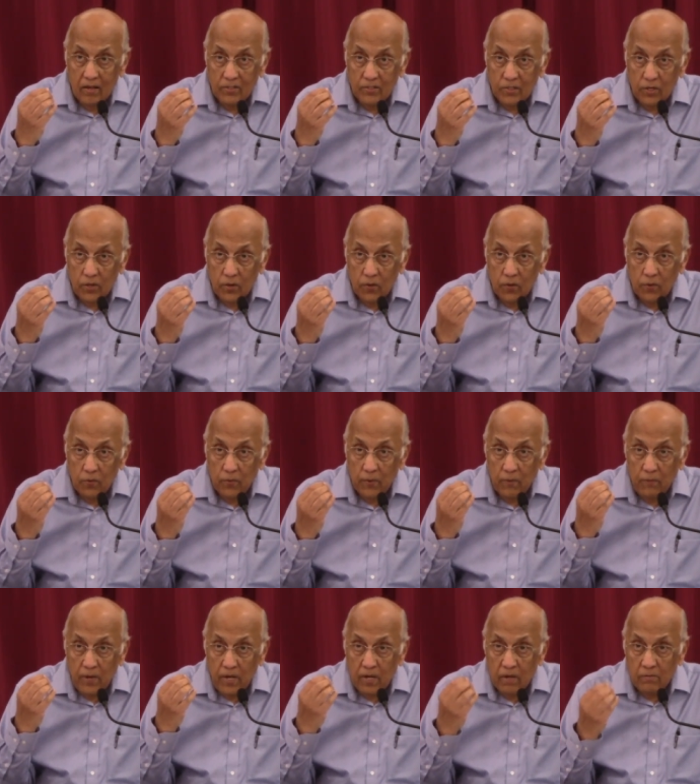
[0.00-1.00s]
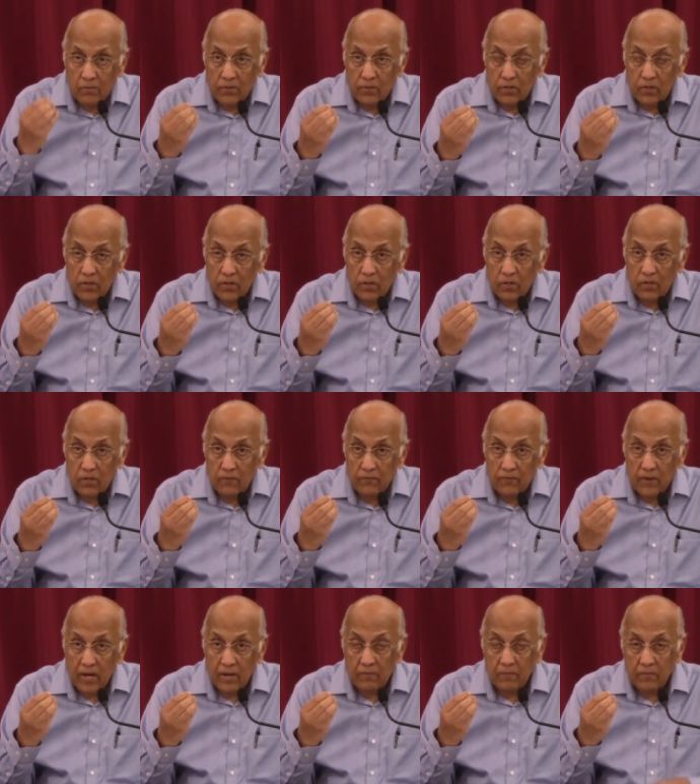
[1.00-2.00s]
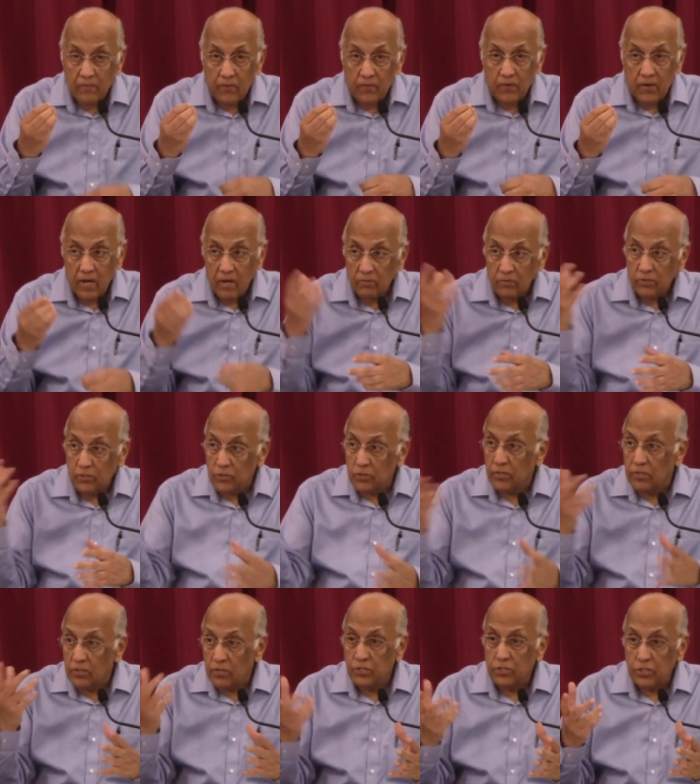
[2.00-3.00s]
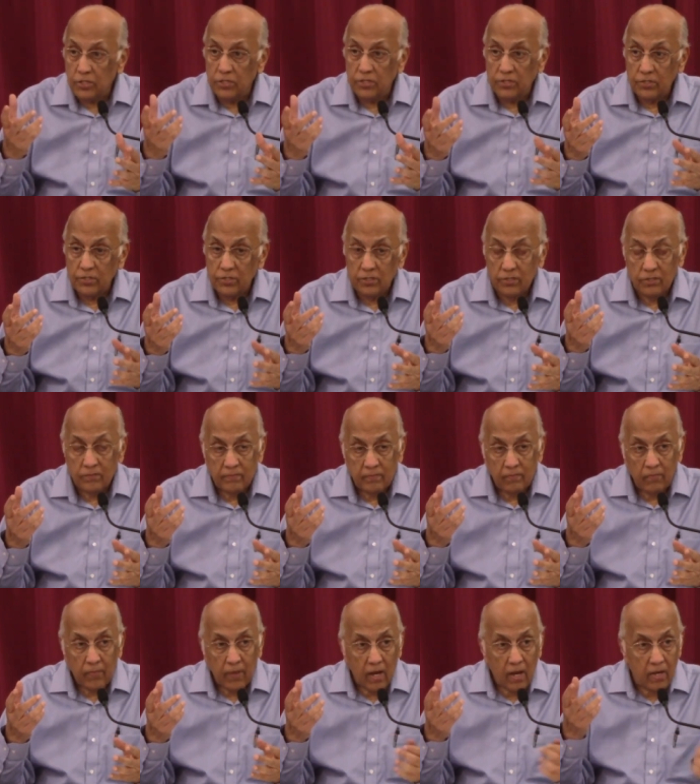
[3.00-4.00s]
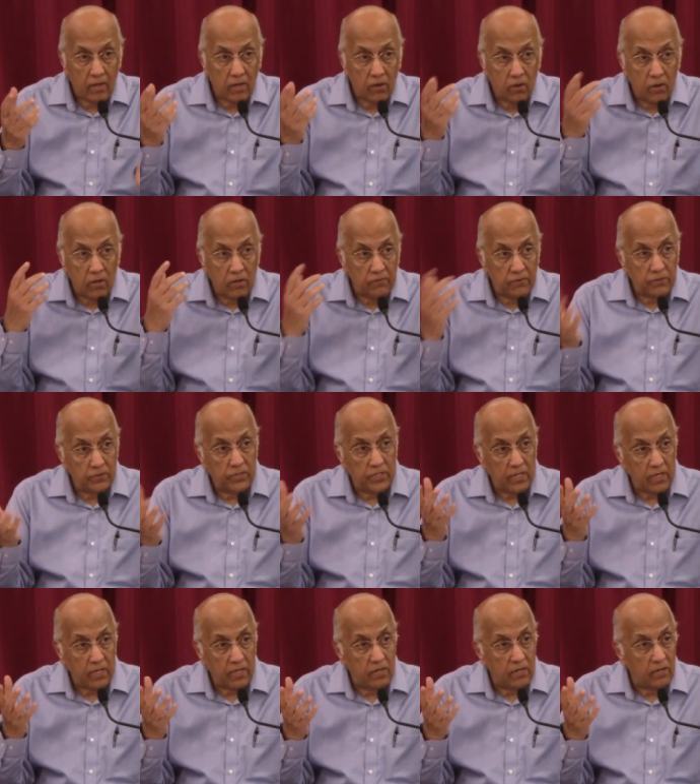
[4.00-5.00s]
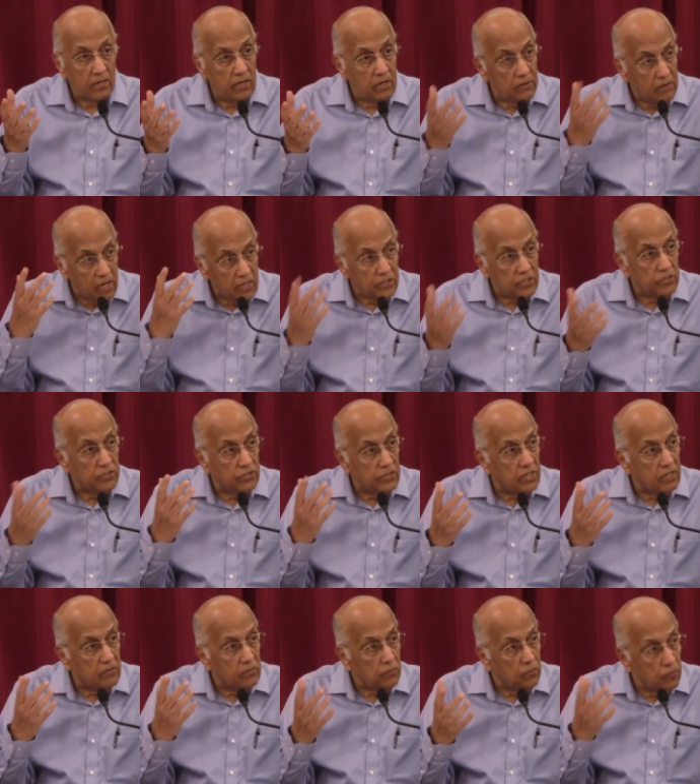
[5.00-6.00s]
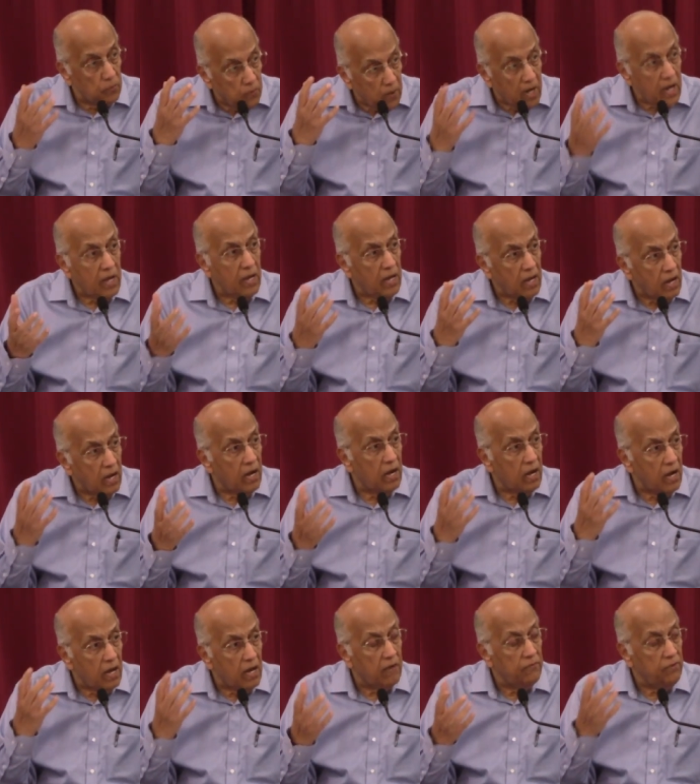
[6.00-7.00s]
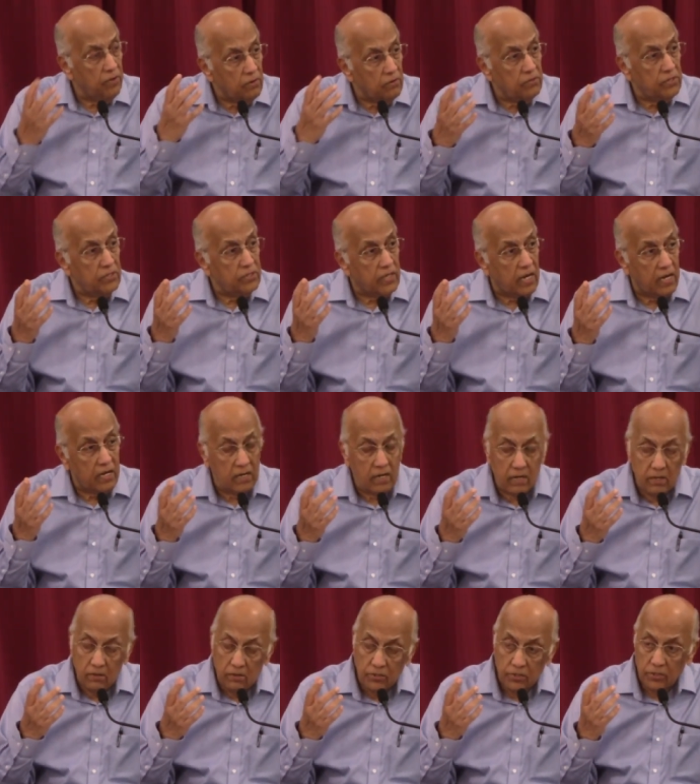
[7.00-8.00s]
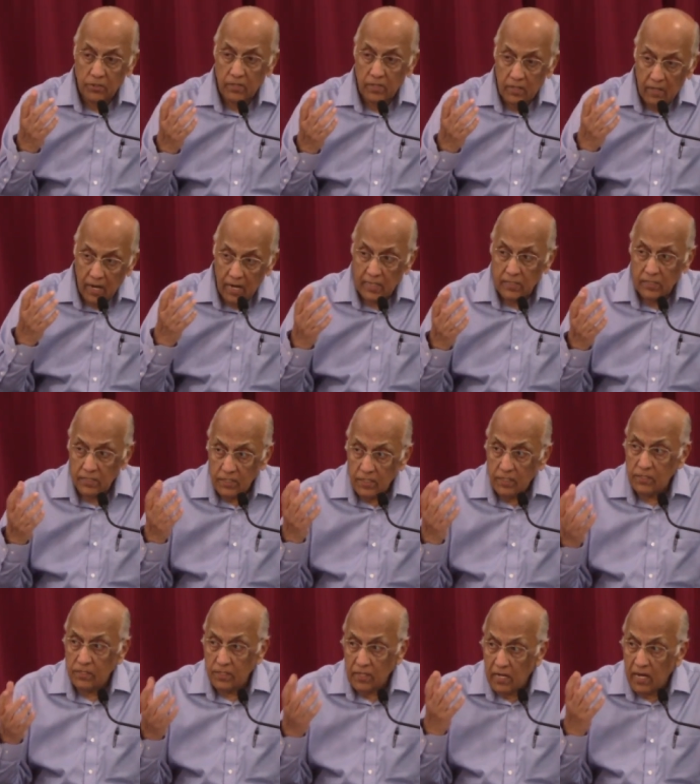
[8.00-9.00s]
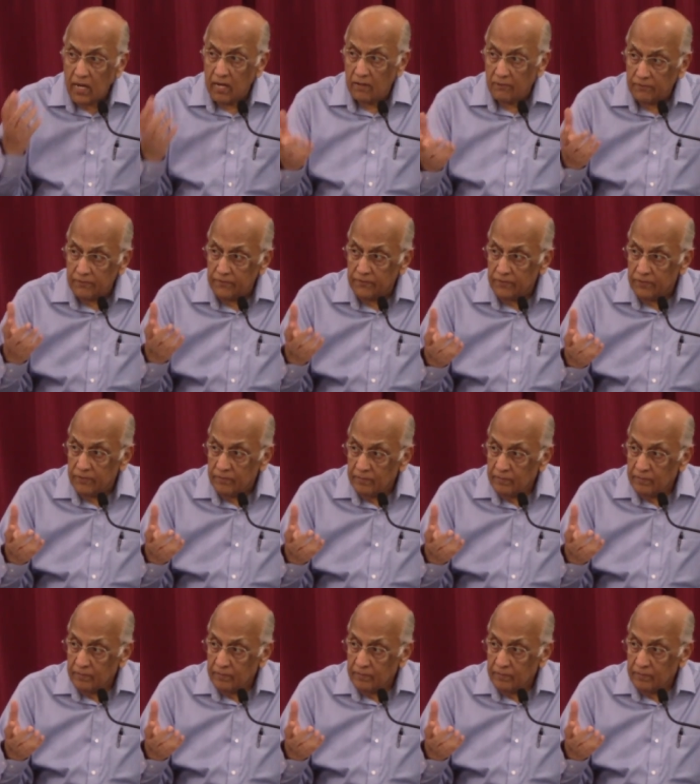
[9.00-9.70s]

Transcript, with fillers: So when we come to the Lord, if I'm if we come to join a church, I think all of you sitting here need to ask yourself, why have you decided to join NCCF?